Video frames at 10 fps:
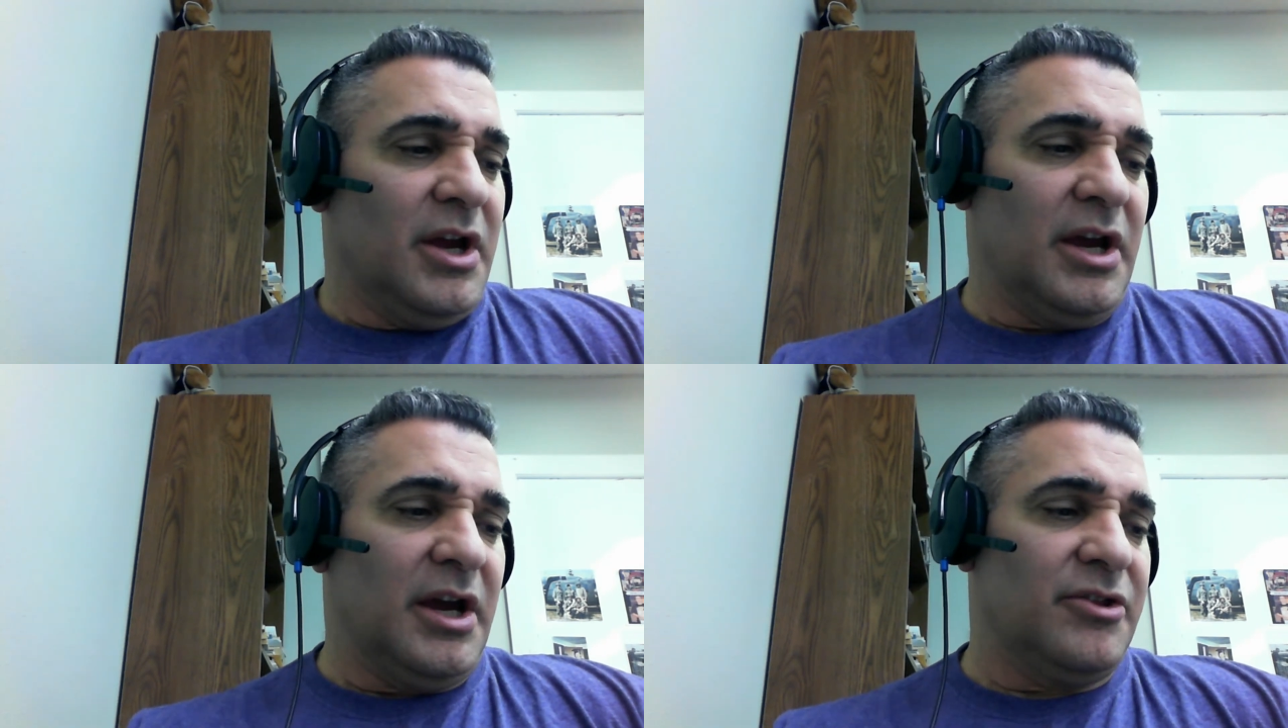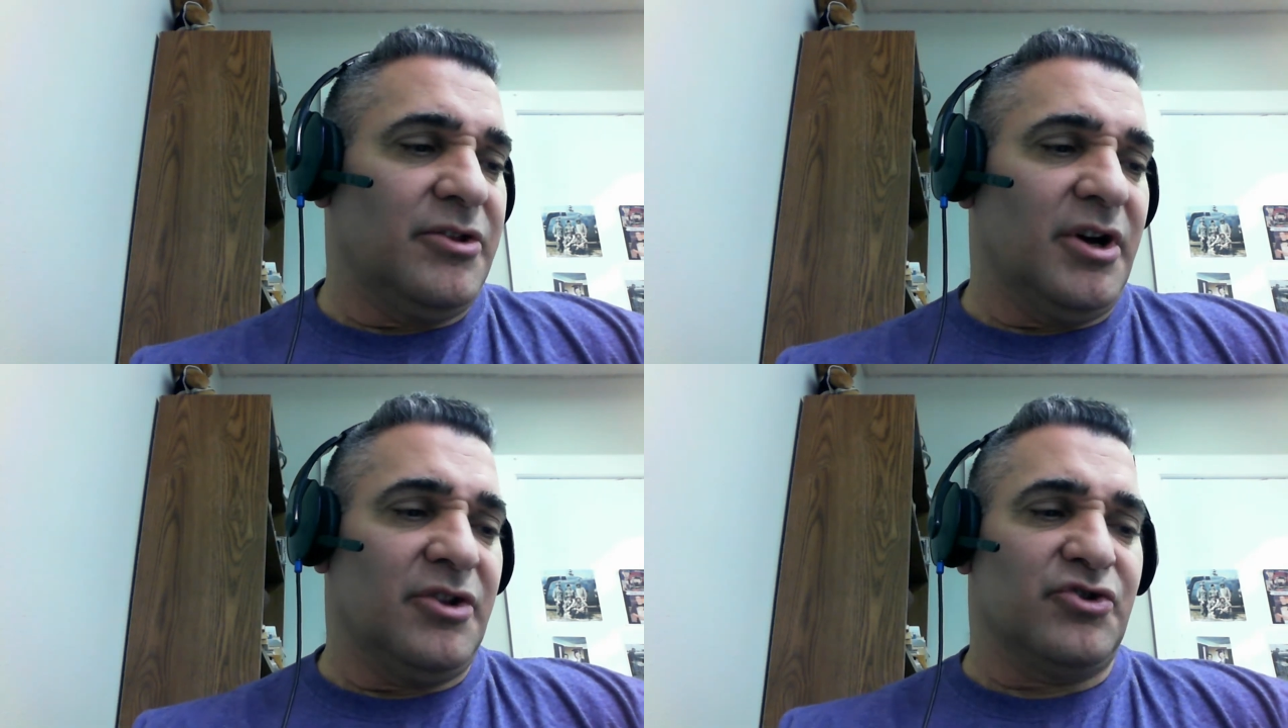
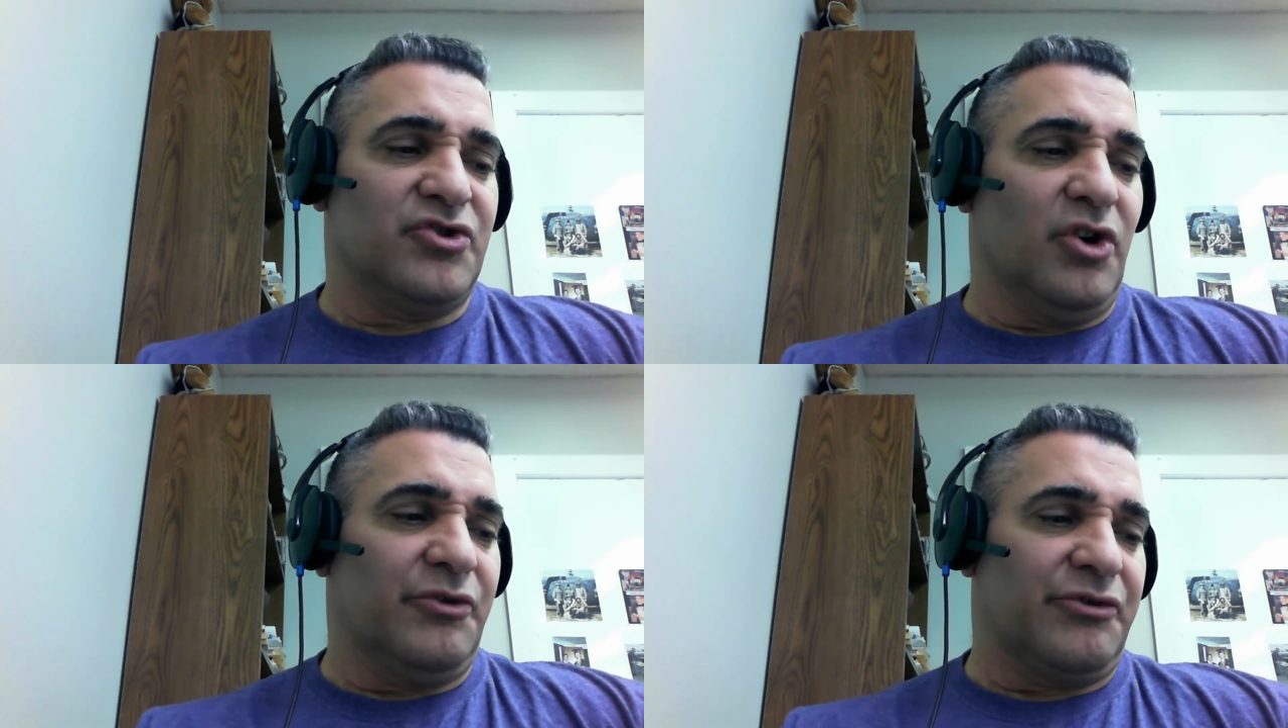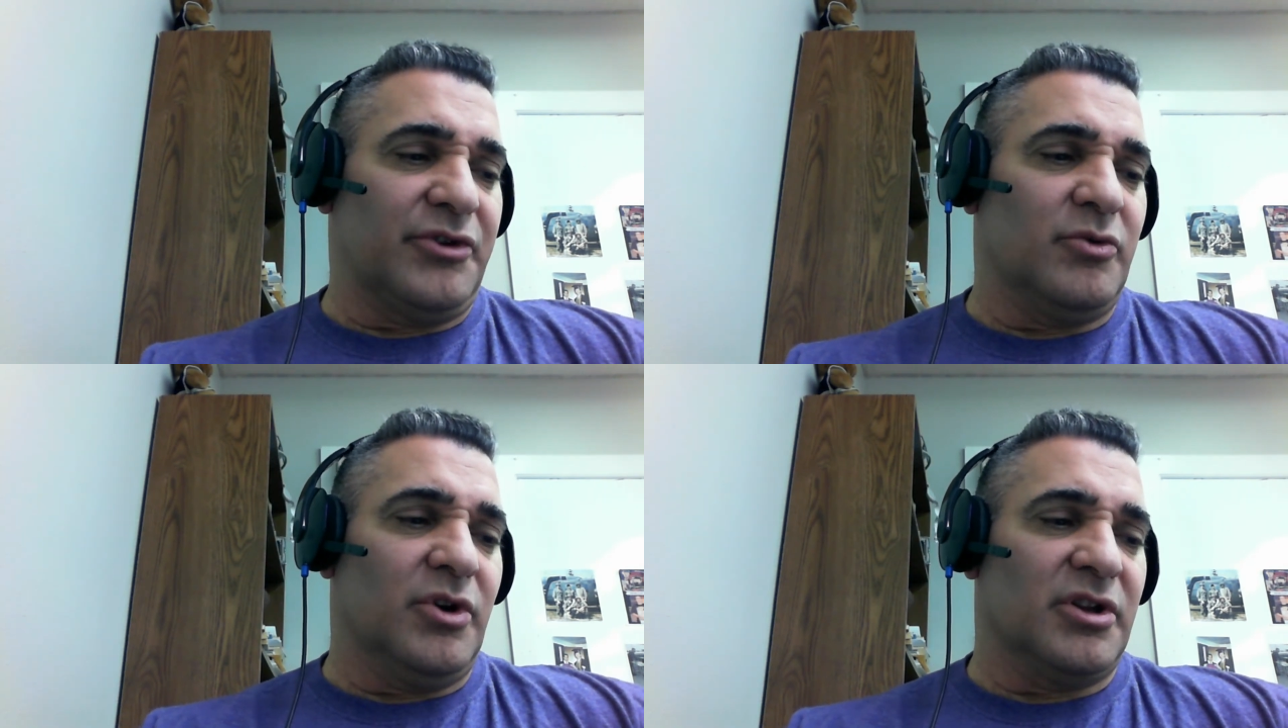And uh, there's no
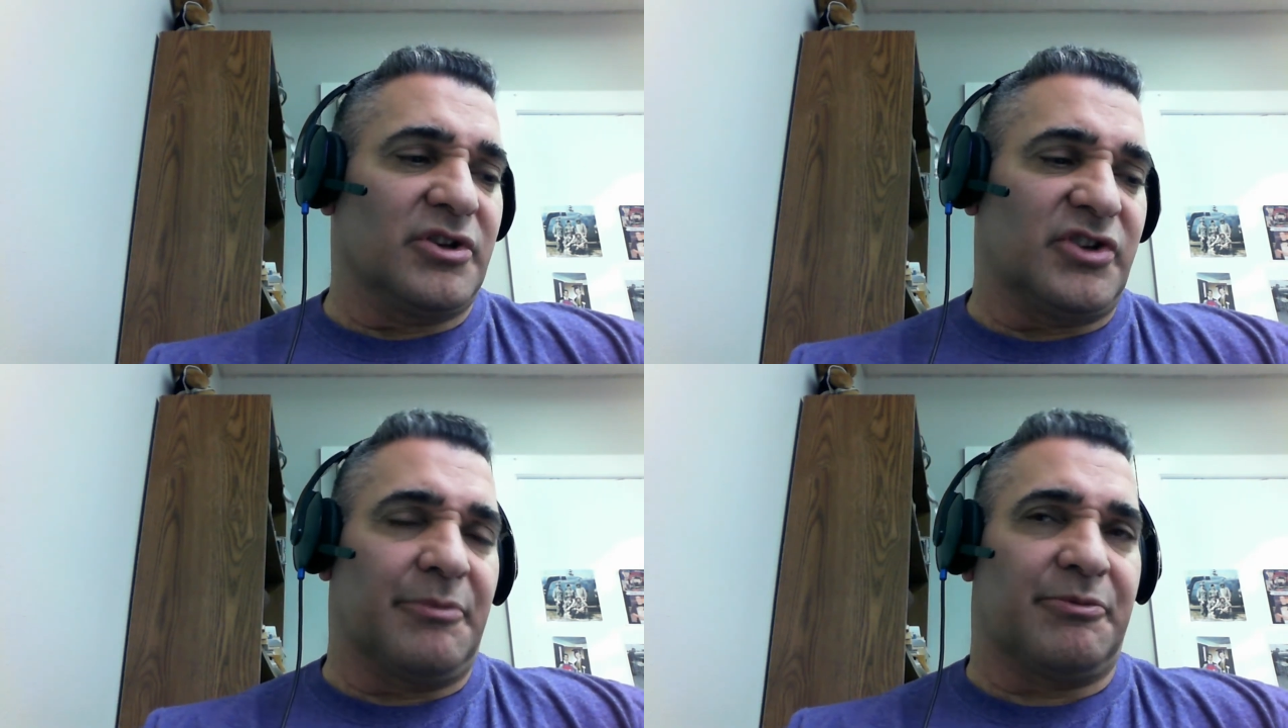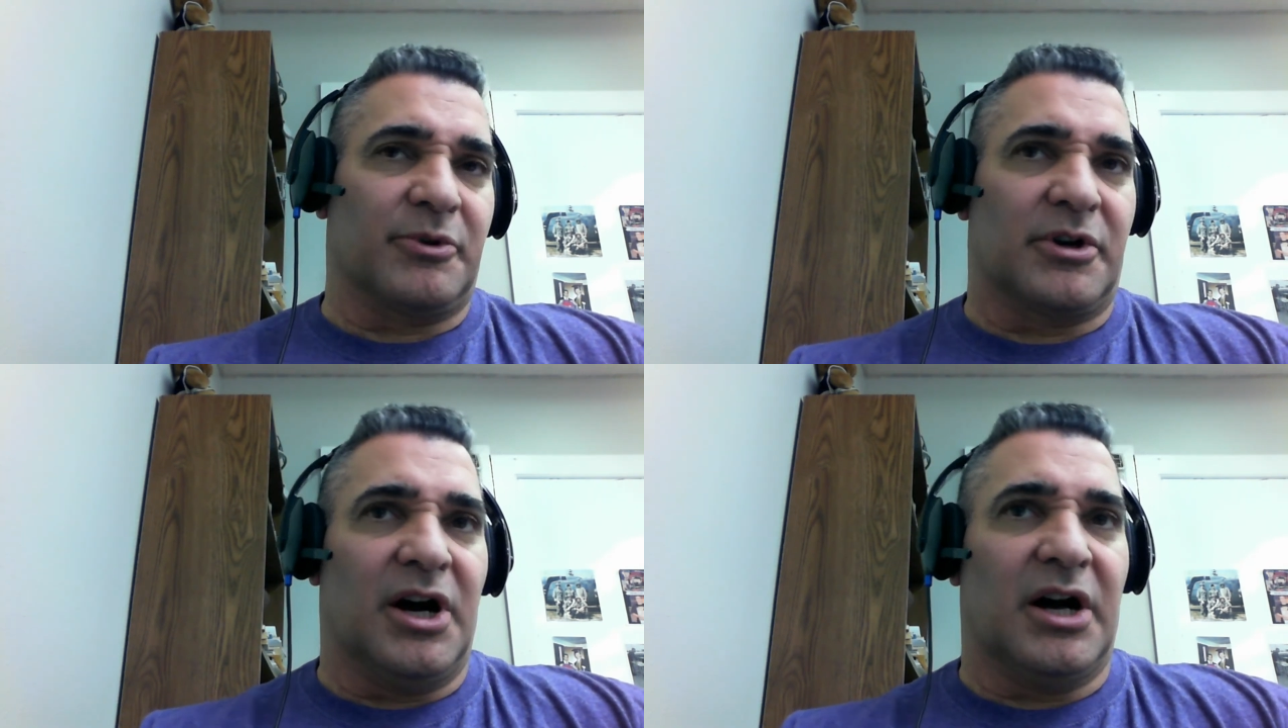free will except
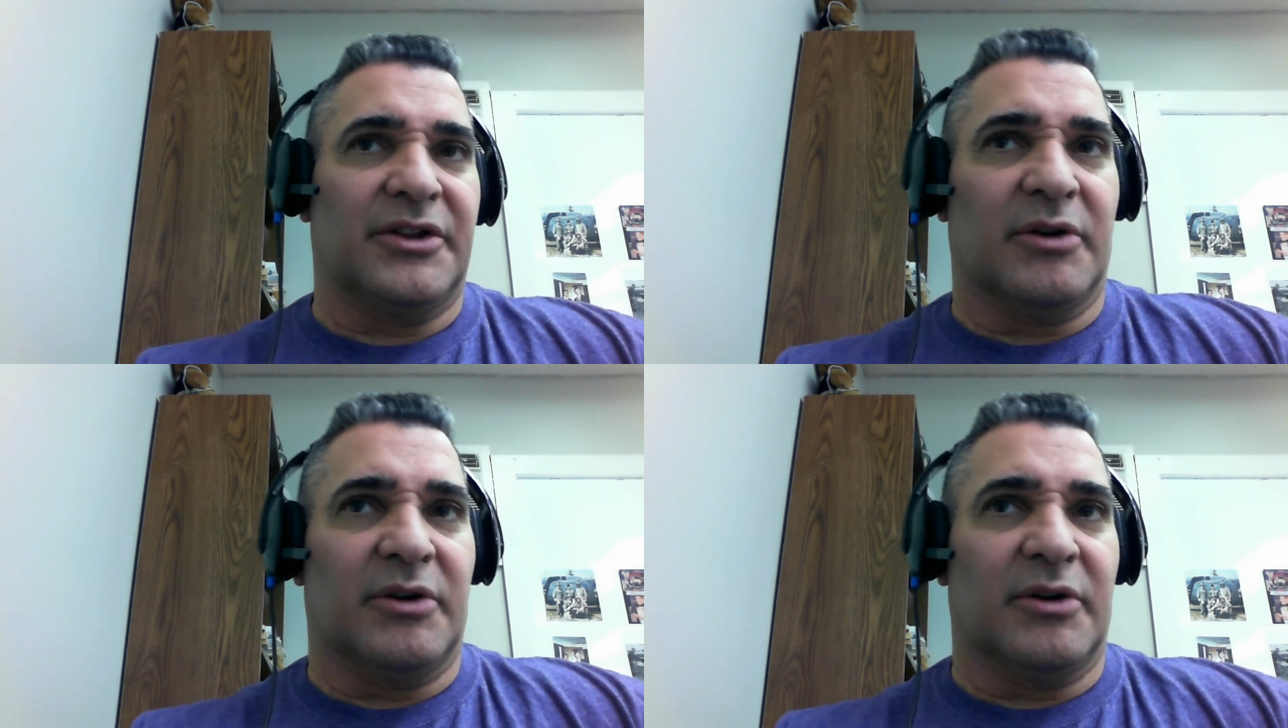for God.